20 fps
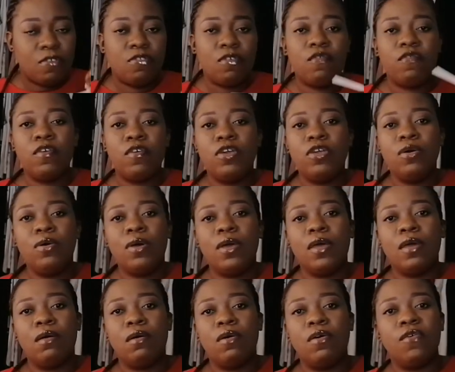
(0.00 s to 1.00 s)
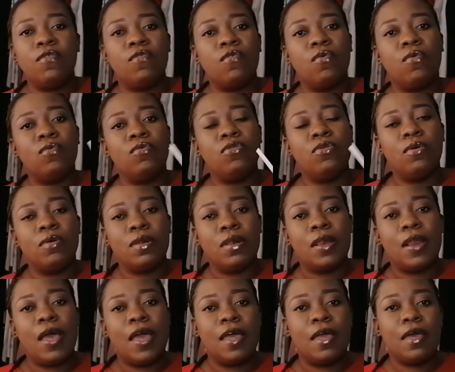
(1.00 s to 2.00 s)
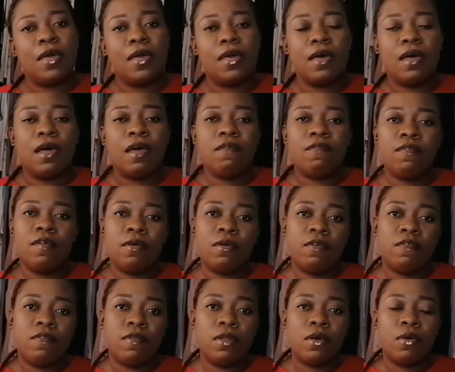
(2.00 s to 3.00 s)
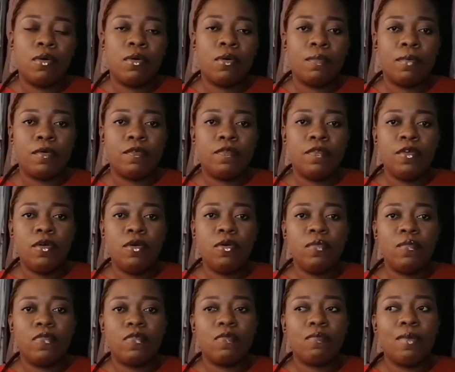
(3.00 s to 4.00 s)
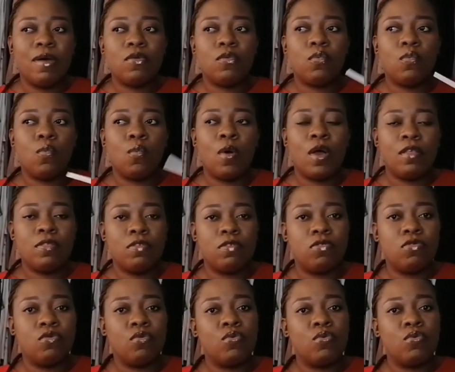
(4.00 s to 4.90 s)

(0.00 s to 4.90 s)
So for you girls who don't like very floral perfumes but want